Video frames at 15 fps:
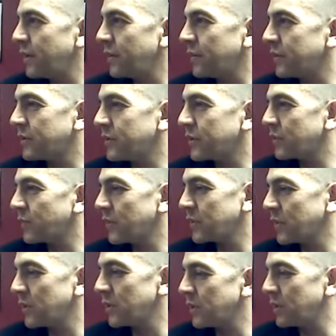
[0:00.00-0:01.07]
This
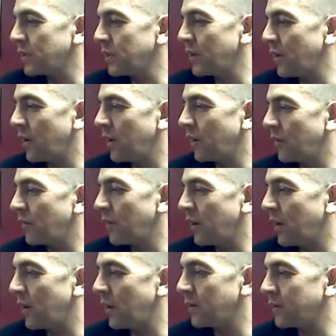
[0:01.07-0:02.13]
wasn't,
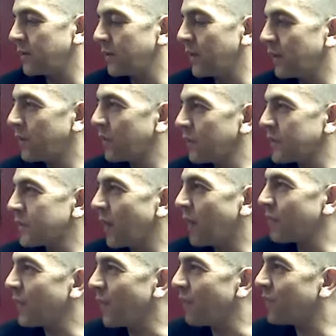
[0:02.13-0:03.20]
they could have
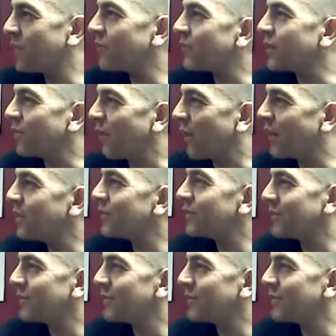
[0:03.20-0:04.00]
stopped at 50, right?